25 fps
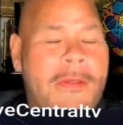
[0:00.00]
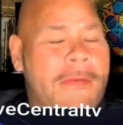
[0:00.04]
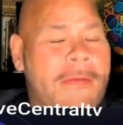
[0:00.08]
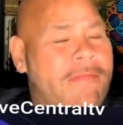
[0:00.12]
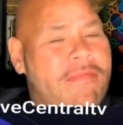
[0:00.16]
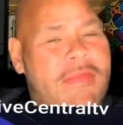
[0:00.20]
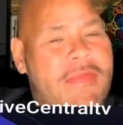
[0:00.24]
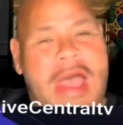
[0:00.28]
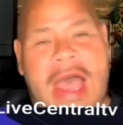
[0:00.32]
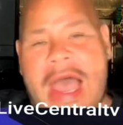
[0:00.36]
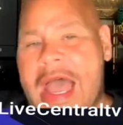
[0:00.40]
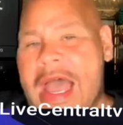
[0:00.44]

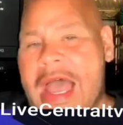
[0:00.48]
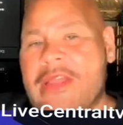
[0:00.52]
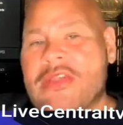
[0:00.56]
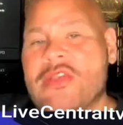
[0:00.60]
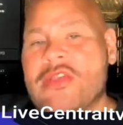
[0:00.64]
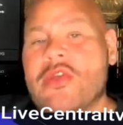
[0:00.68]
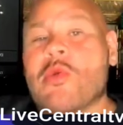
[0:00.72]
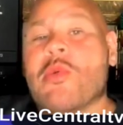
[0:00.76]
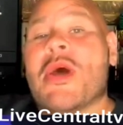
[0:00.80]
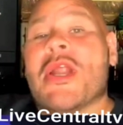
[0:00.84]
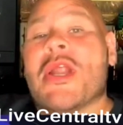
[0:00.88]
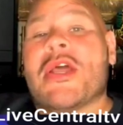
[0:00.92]
Nah,
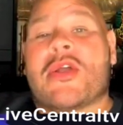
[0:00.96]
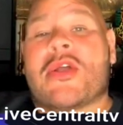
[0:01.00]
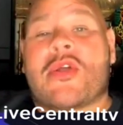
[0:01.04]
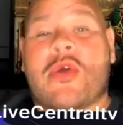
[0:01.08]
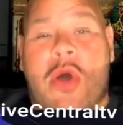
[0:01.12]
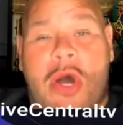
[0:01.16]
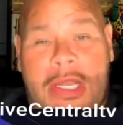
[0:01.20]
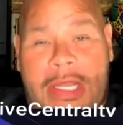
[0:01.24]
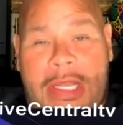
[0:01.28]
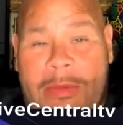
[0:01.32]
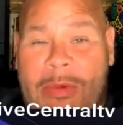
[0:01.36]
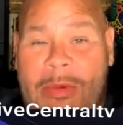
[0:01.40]
you want to
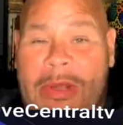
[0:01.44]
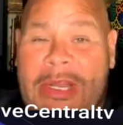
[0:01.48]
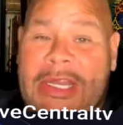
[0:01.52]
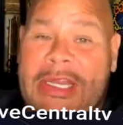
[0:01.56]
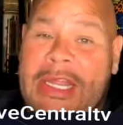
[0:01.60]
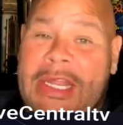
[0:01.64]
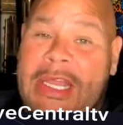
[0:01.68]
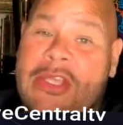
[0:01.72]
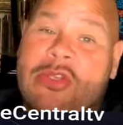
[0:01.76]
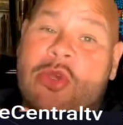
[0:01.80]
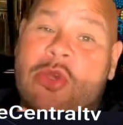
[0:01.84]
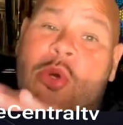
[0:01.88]
call it what
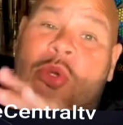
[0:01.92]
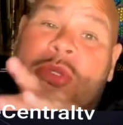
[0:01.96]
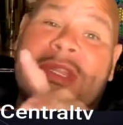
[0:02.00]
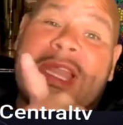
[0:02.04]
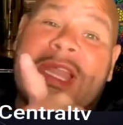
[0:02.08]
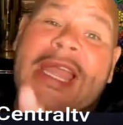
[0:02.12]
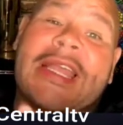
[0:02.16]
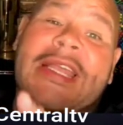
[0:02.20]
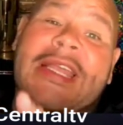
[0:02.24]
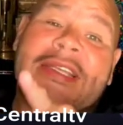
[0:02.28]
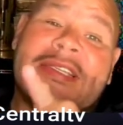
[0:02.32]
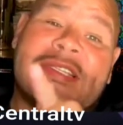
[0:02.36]
it is. You
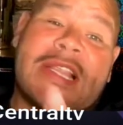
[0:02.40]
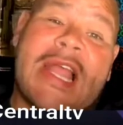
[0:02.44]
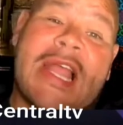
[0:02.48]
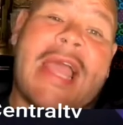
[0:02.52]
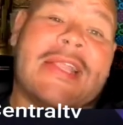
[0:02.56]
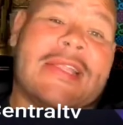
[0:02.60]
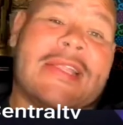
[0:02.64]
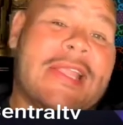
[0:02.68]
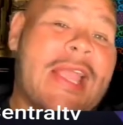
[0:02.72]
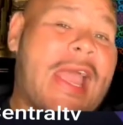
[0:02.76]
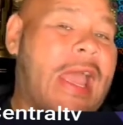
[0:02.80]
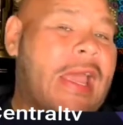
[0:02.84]
think it's
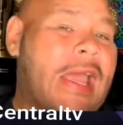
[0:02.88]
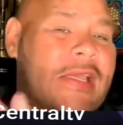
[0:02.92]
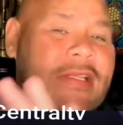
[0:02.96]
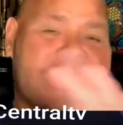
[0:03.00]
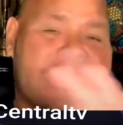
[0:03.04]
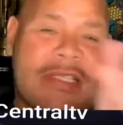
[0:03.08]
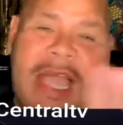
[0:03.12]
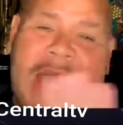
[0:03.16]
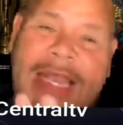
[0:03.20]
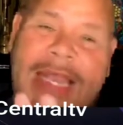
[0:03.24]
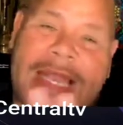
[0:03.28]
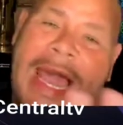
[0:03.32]
like that.
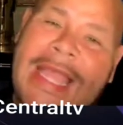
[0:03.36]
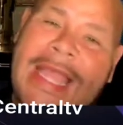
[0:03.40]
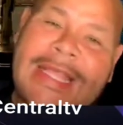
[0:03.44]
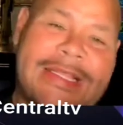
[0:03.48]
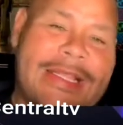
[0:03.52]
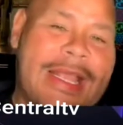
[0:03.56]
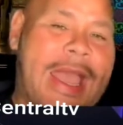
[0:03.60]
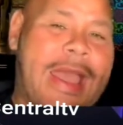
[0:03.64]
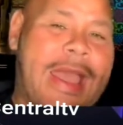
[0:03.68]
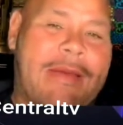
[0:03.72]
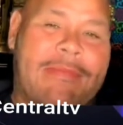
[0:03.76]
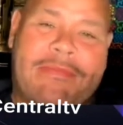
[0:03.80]
It's not like
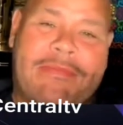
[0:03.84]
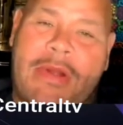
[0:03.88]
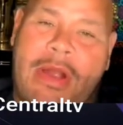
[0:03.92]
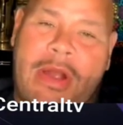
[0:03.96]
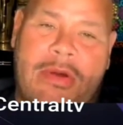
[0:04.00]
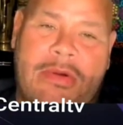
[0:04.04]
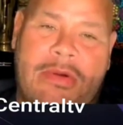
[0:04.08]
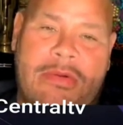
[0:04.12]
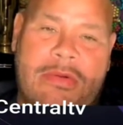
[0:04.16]
that, bro.